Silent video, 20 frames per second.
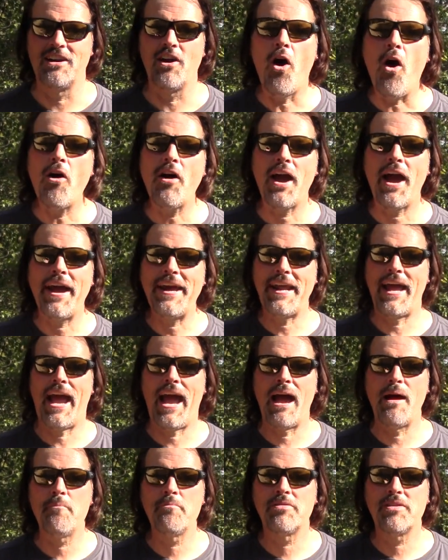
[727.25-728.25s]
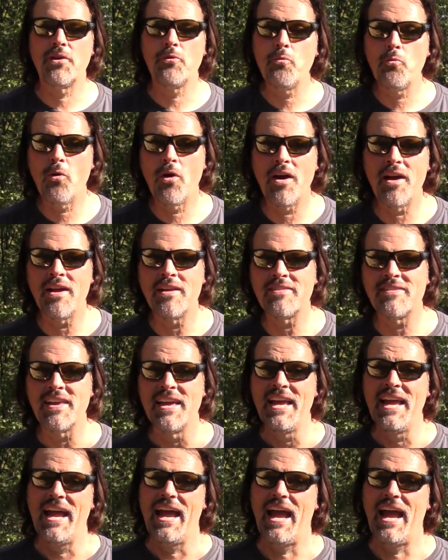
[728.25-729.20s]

It all kind of happens at once.